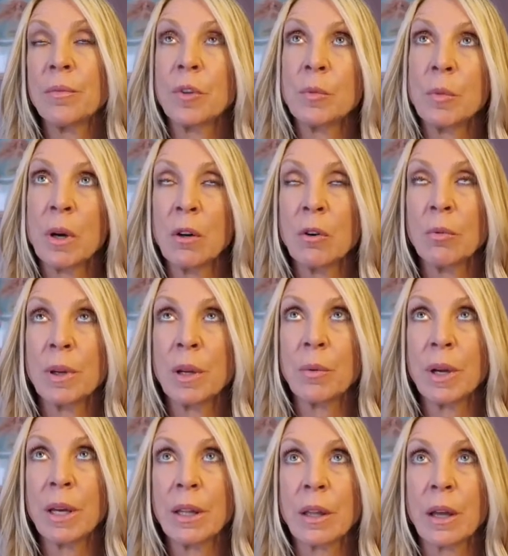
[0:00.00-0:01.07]
tomorrow will be a
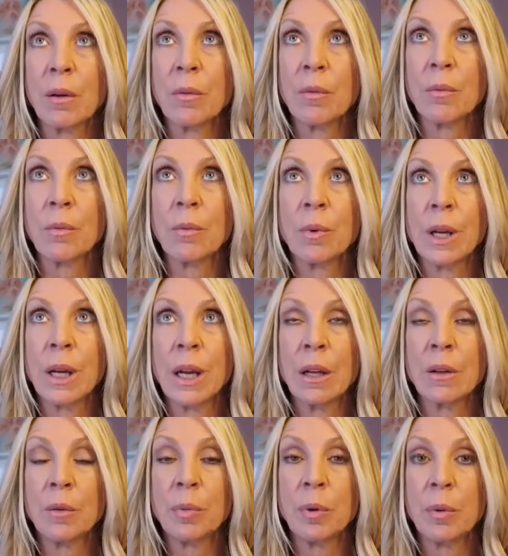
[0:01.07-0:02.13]
week that we
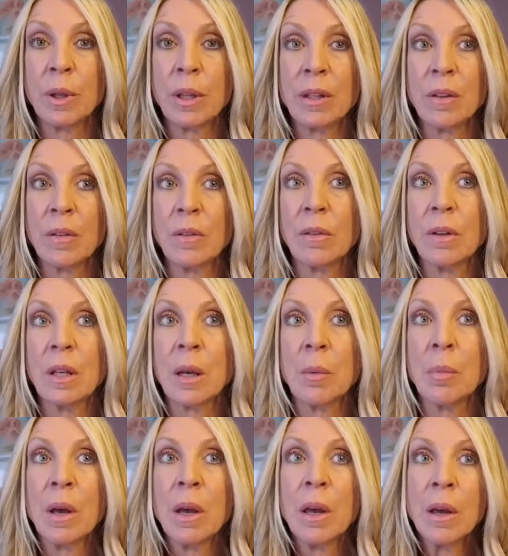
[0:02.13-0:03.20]
had to put Willie to
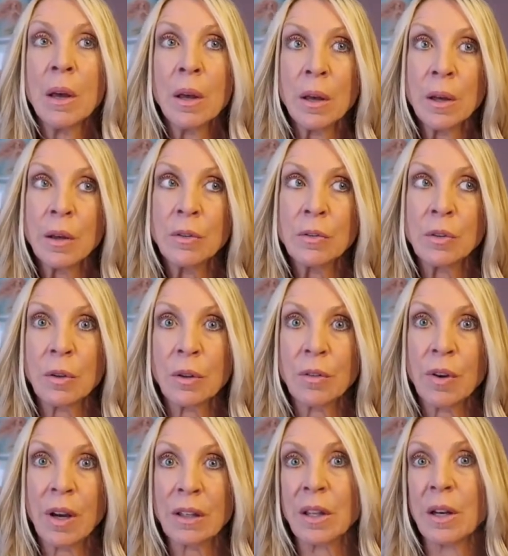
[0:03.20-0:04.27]
sleep. So
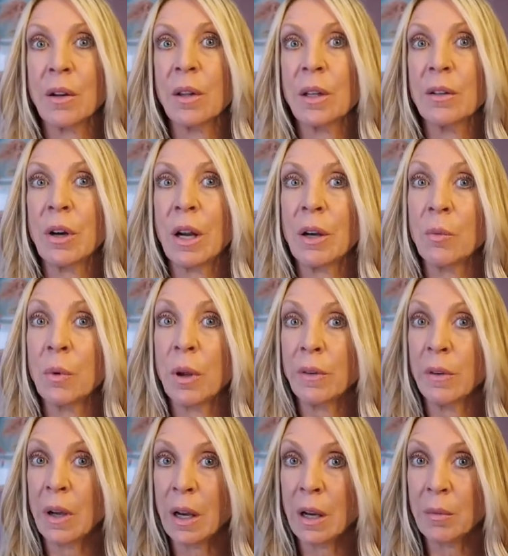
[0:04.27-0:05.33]
the fact that I only cried
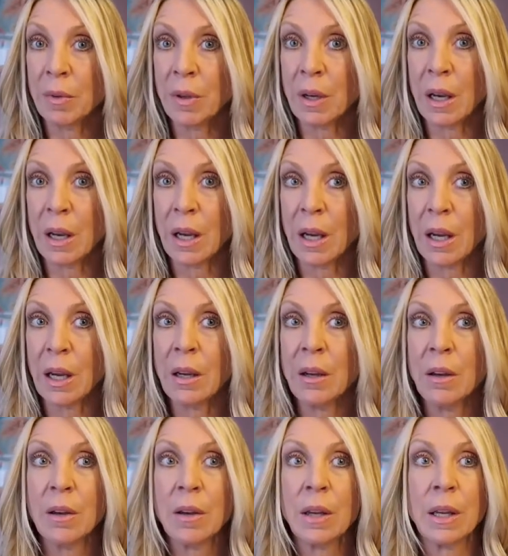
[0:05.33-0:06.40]
one time today
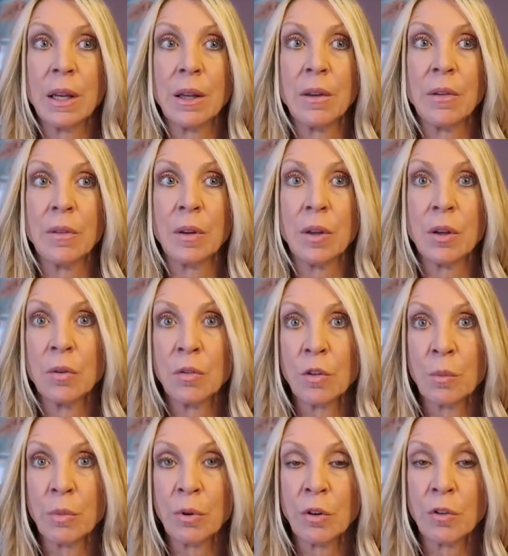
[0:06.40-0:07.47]
is a huge
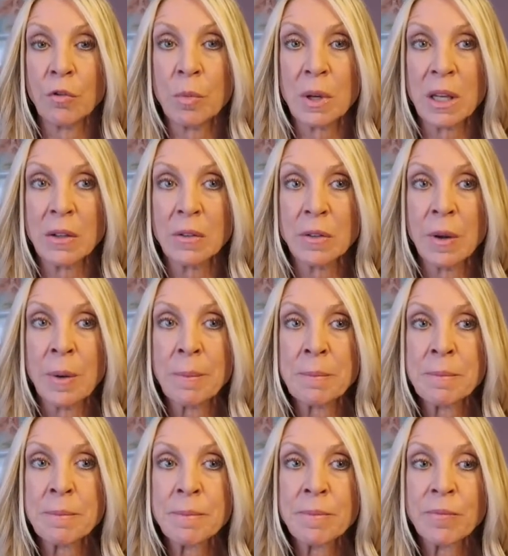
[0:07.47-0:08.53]
improvement.
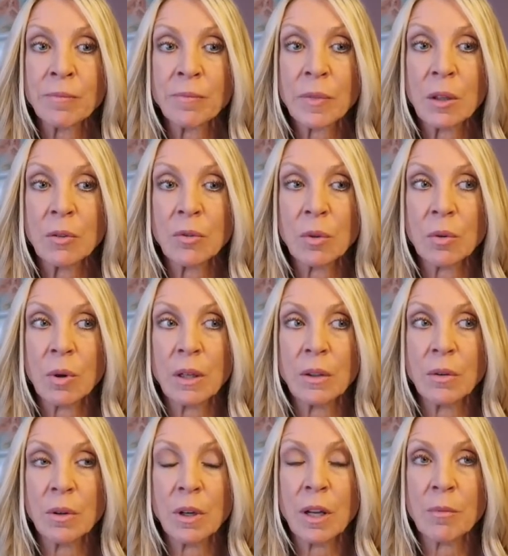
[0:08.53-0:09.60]
So I
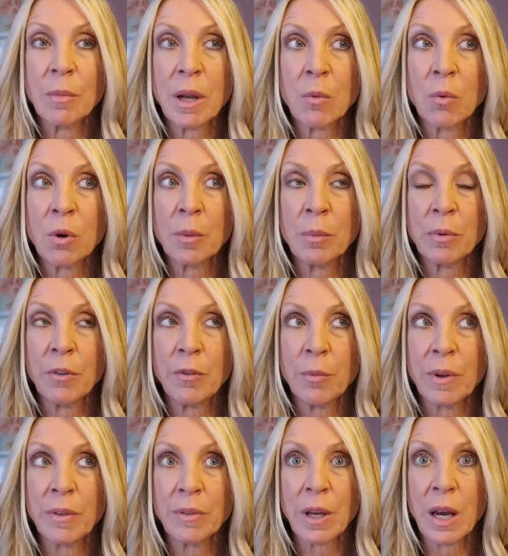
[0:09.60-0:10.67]
don't have my waterproof
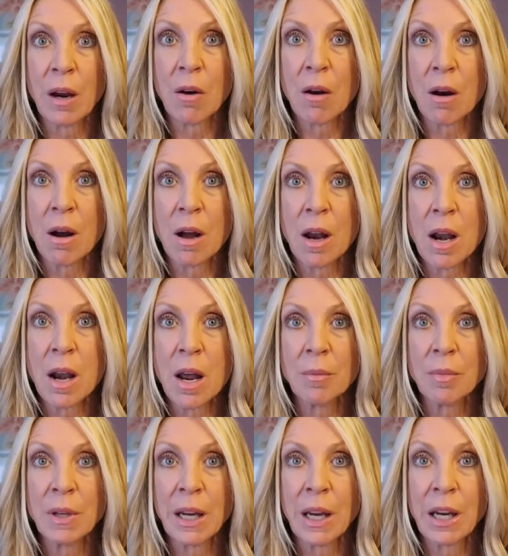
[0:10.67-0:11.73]
mascara on.
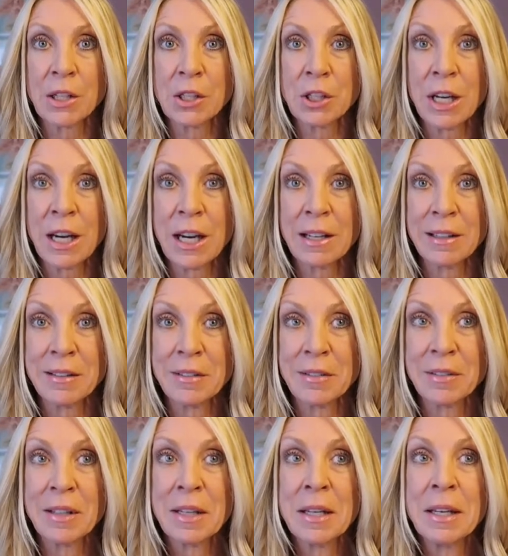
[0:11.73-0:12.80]
I'm taking a
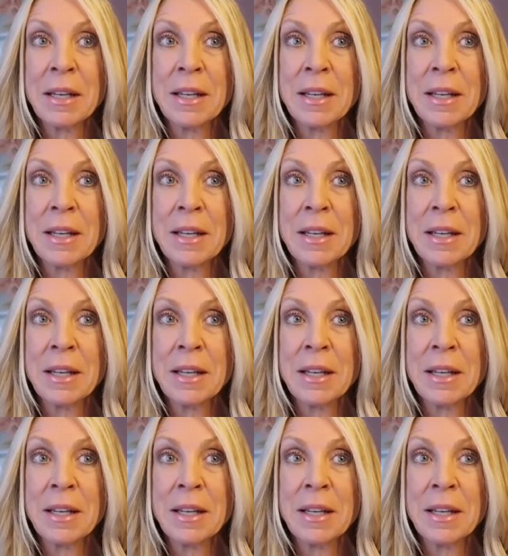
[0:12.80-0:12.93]
chance.